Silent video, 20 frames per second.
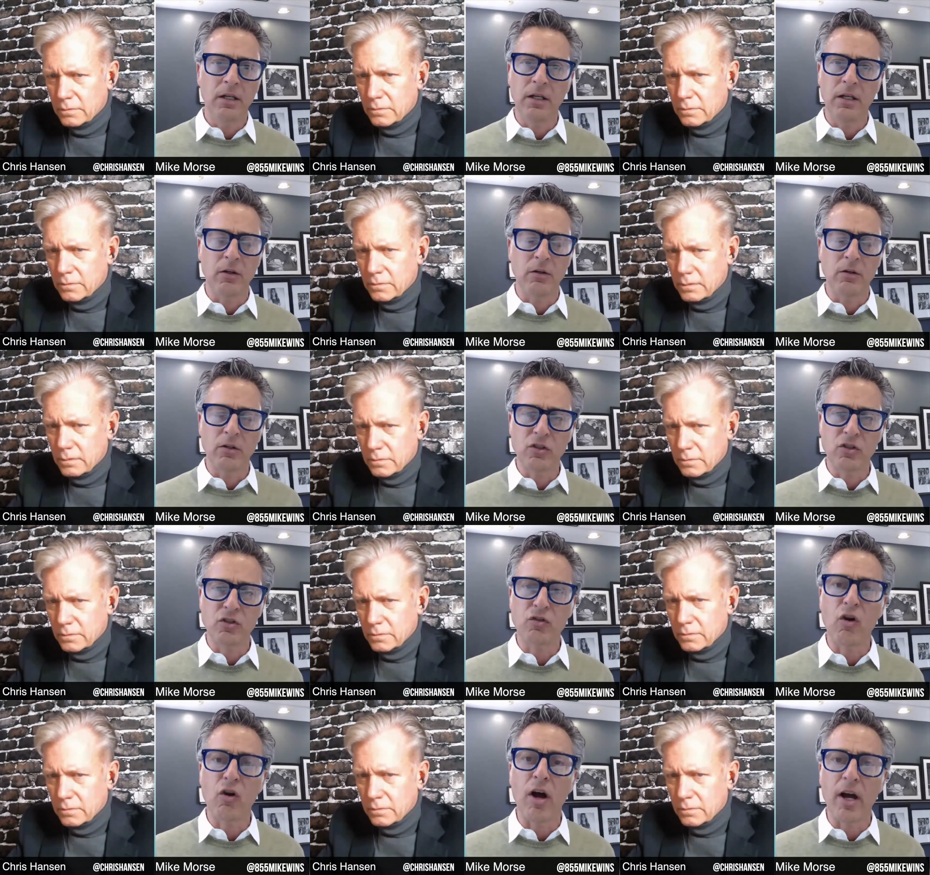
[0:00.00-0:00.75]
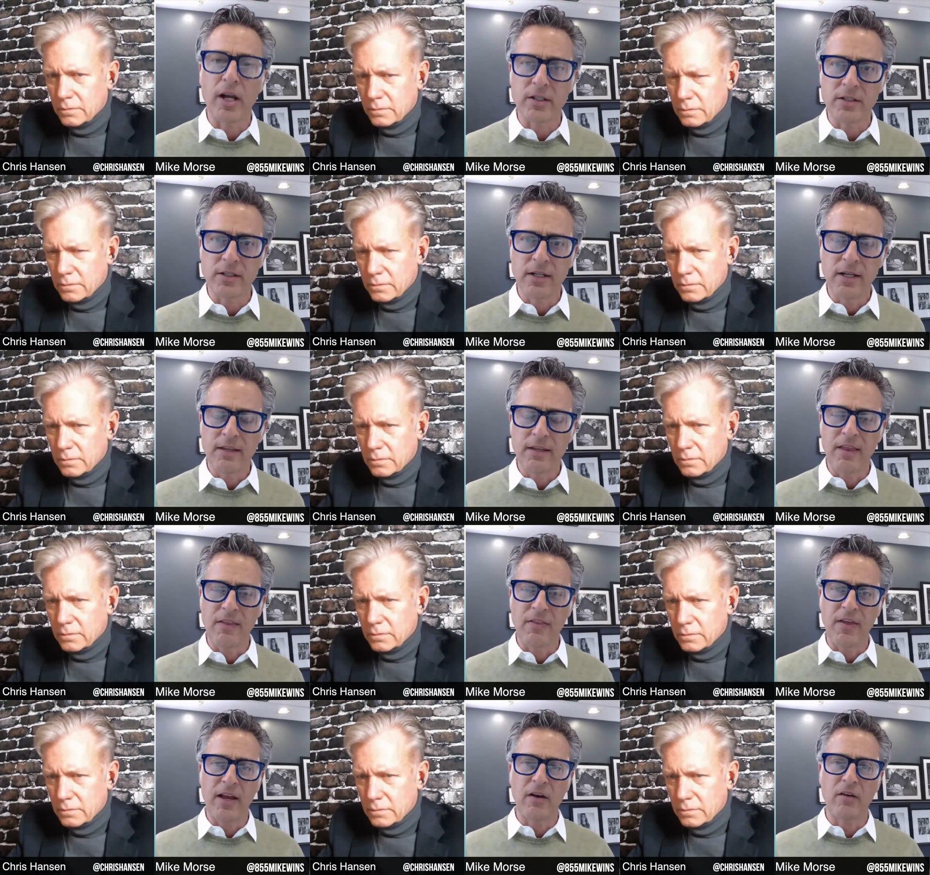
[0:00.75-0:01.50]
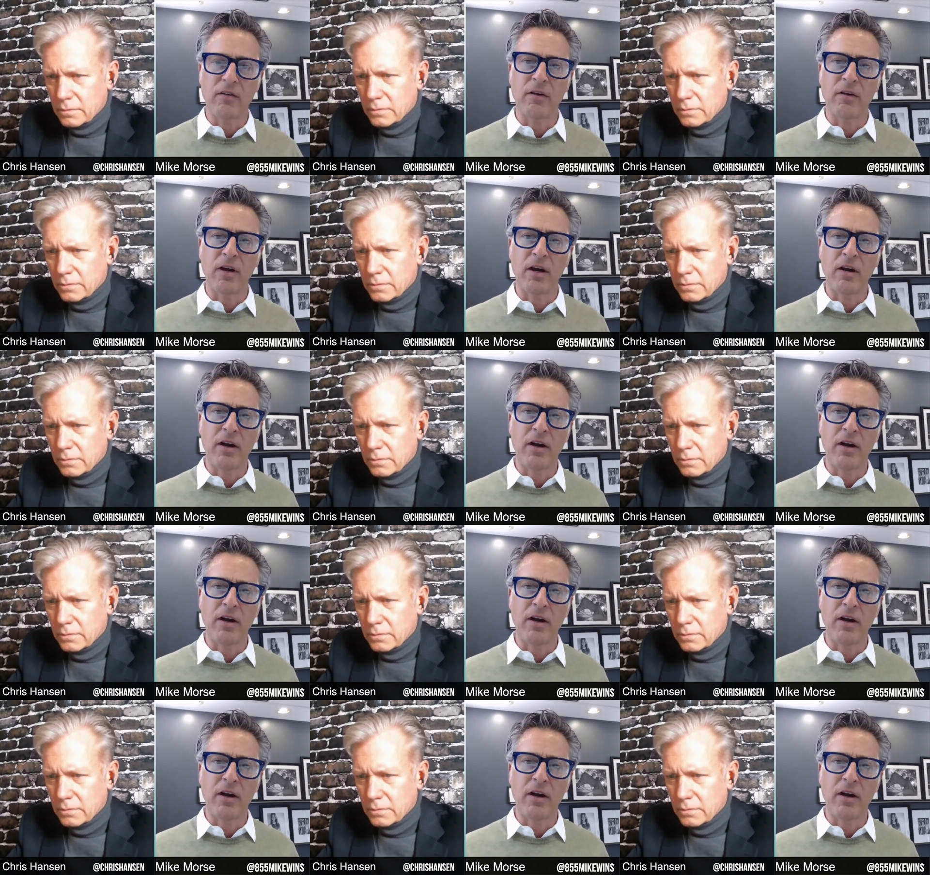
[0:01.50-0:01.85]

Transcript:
Speaker 1: you know distraught that they are,